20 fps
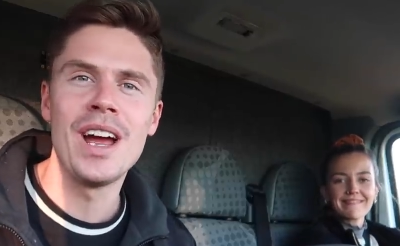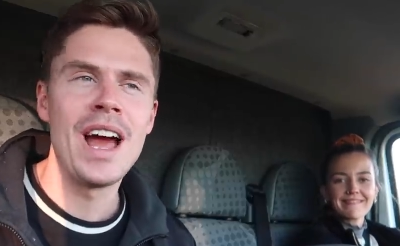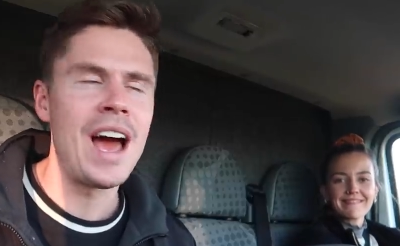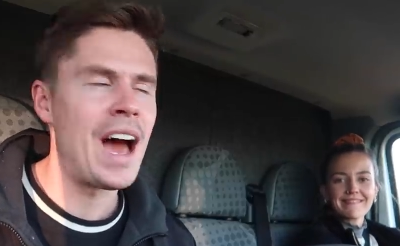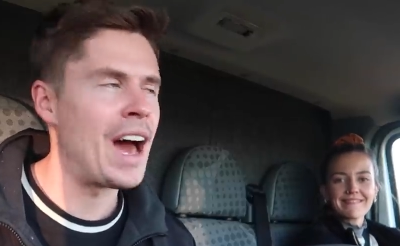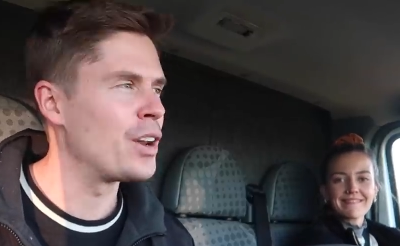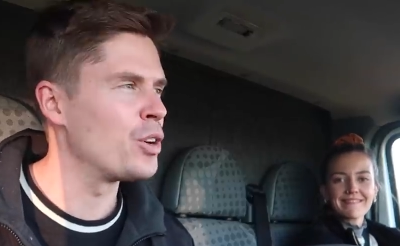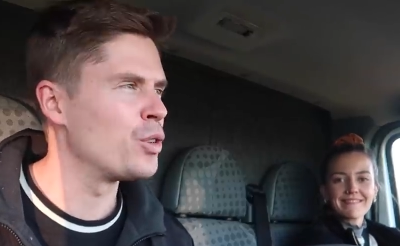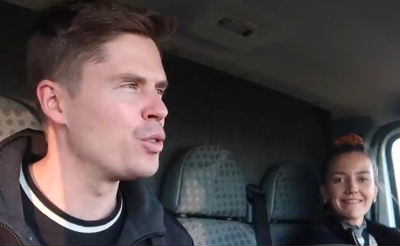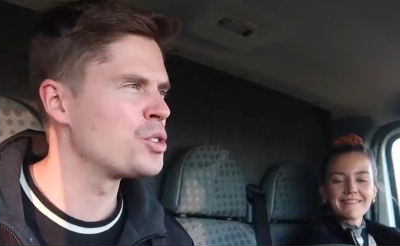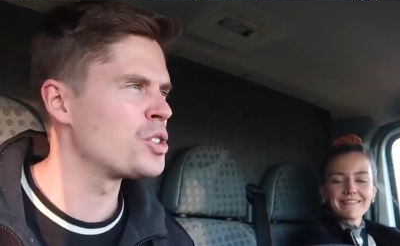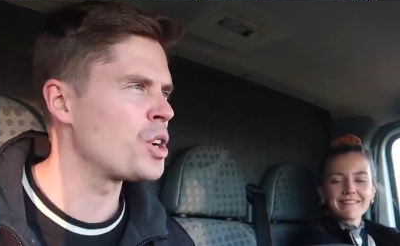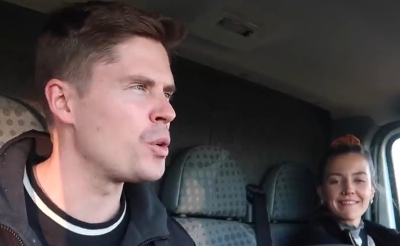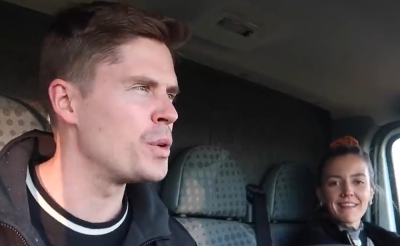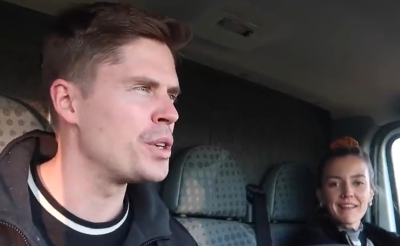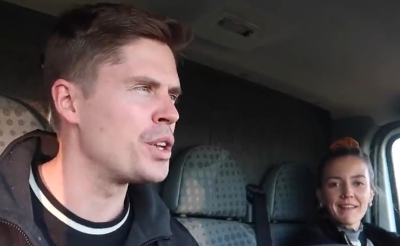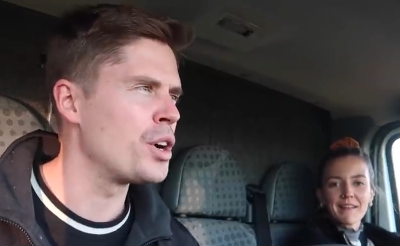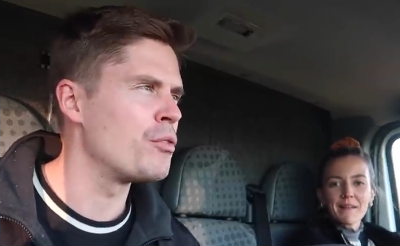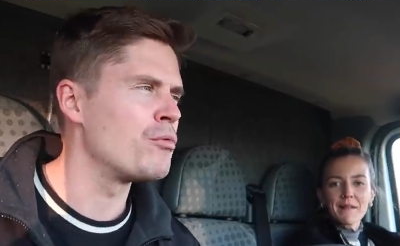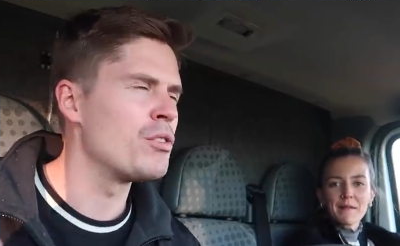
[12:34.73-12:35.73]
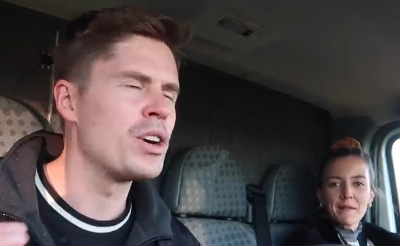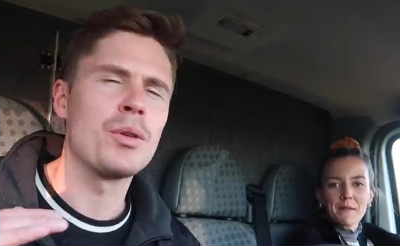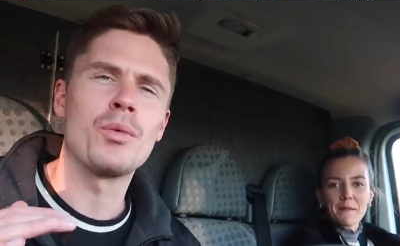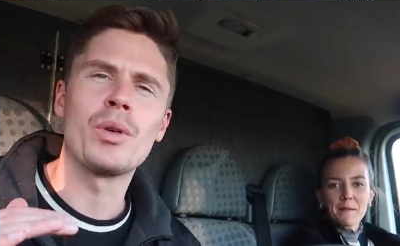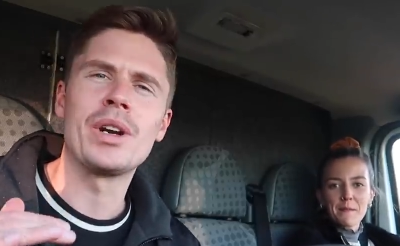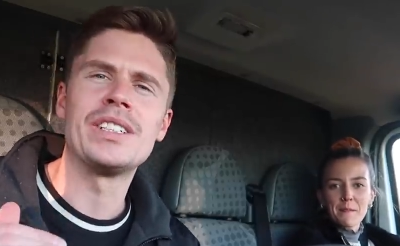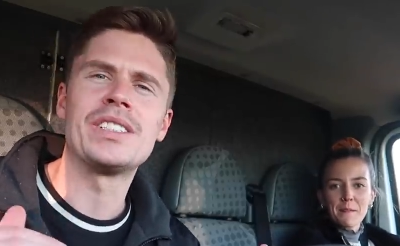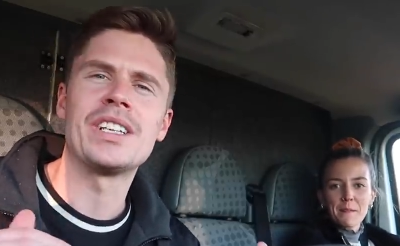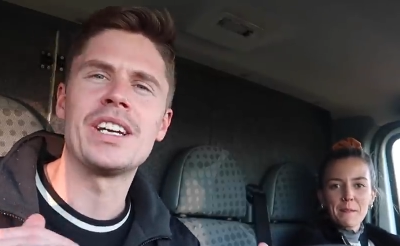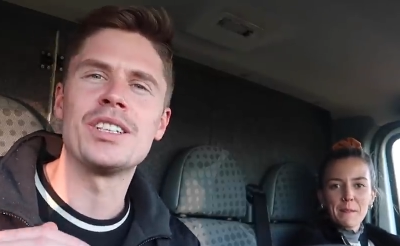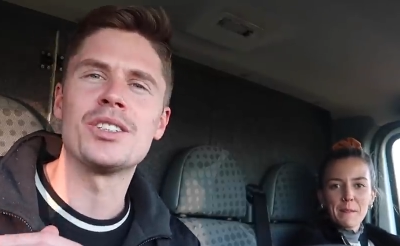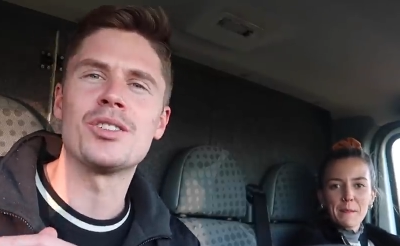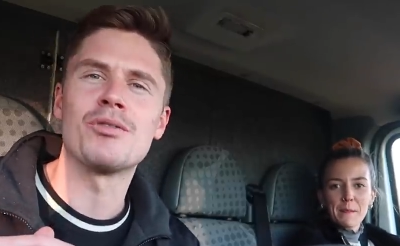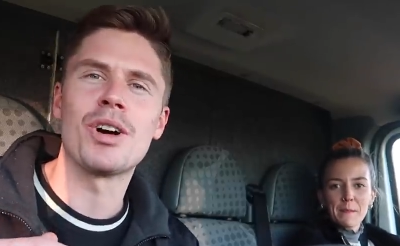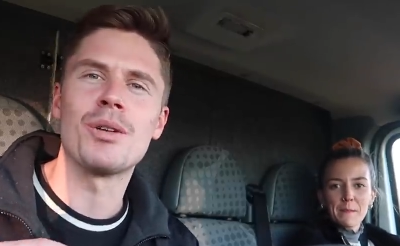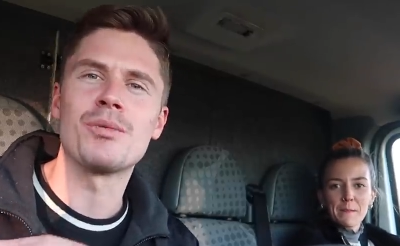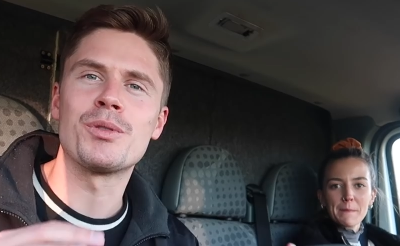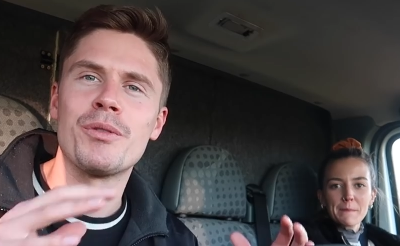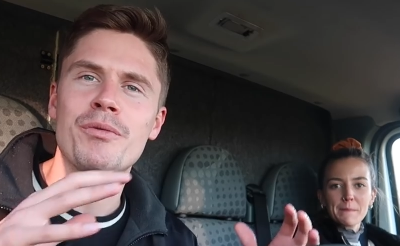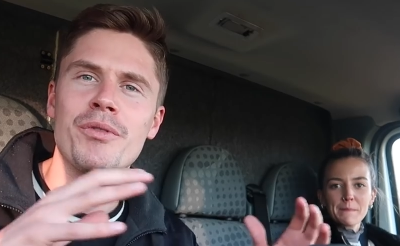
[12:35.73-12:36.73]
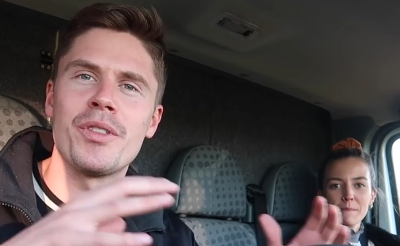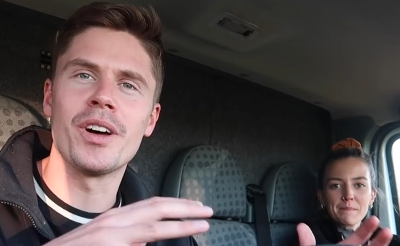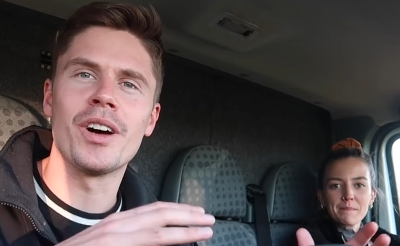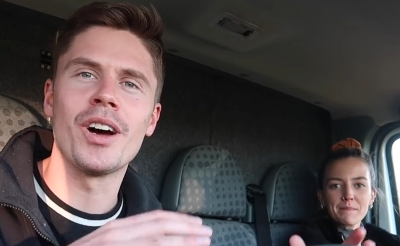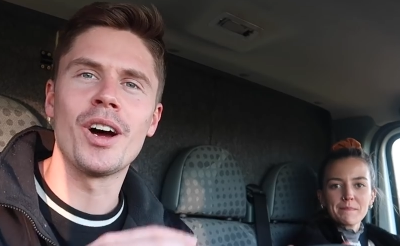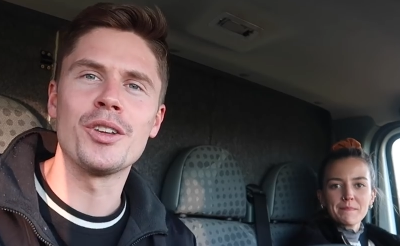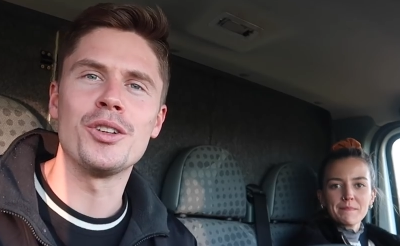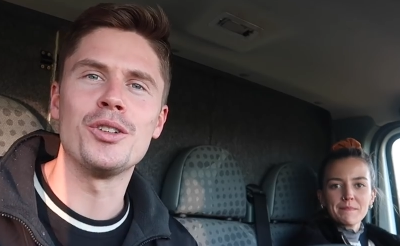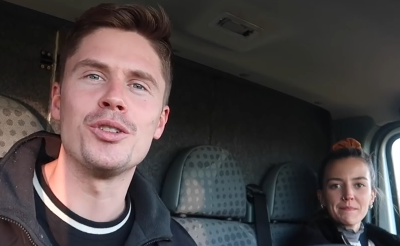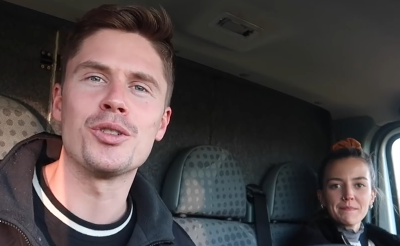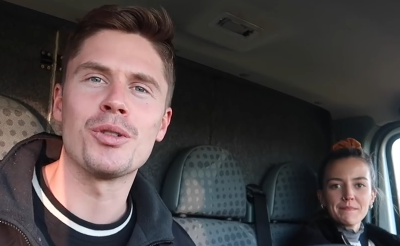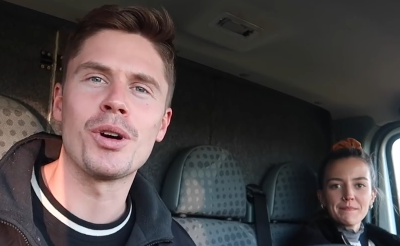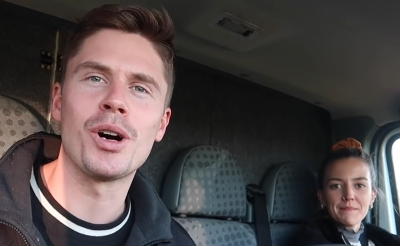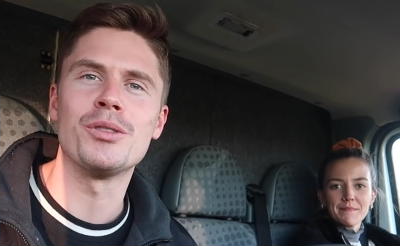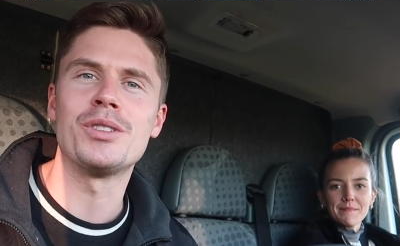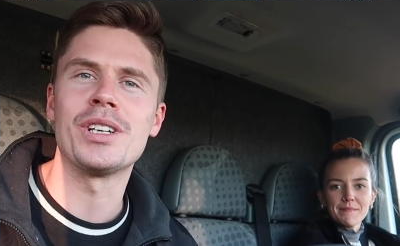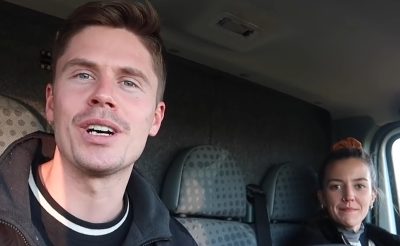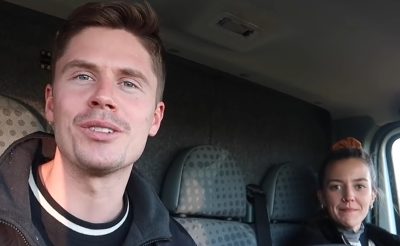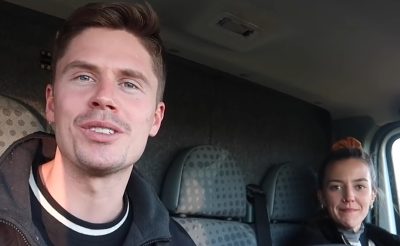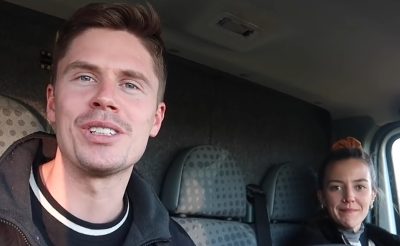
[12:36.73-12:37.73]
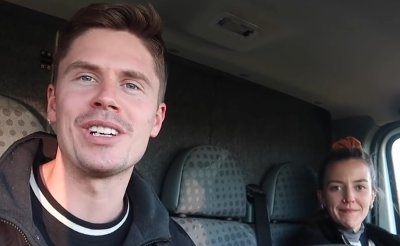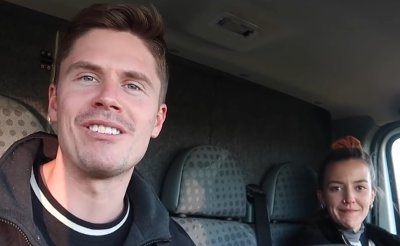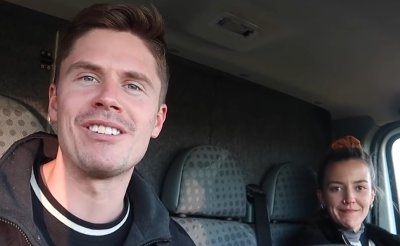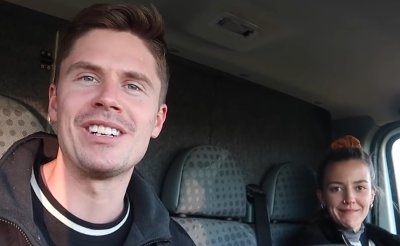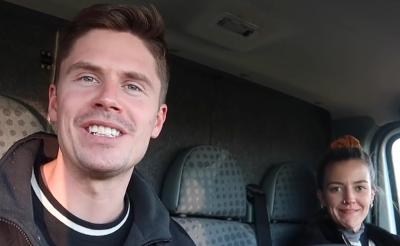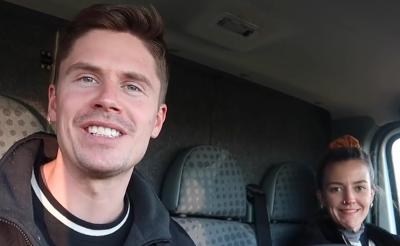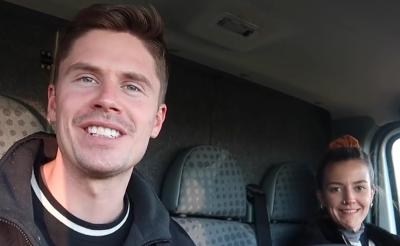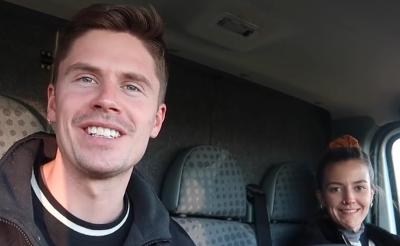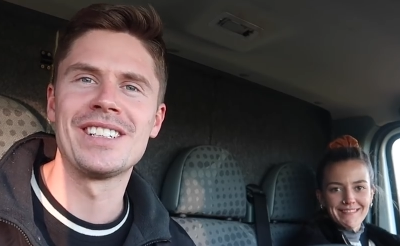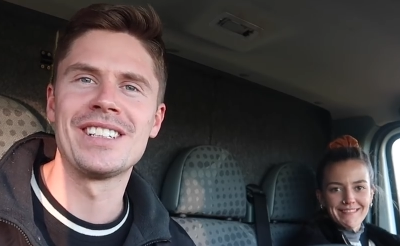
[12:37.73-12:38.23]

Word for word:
Speaker 1: And also we don't really want it to interrupt with the unusual hotel series.